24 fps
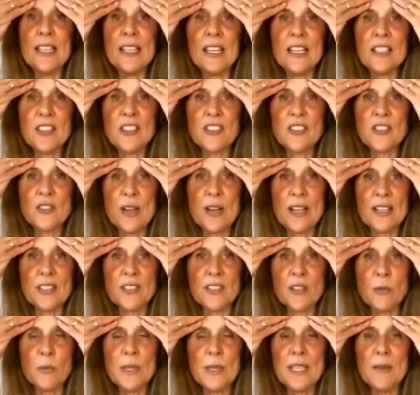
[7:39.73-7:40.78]
a
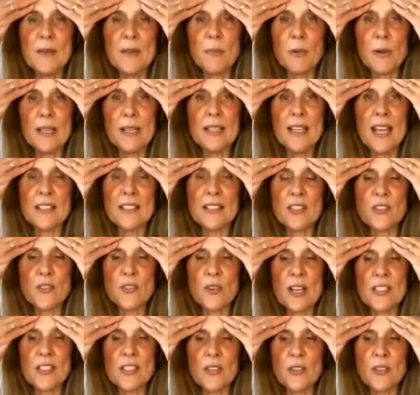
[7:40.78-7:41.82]
stressor, we can bring that
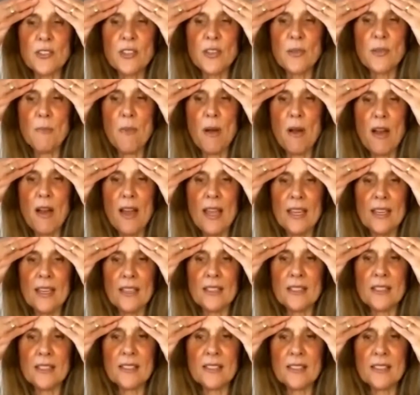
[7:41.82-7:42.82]
stressor to mind.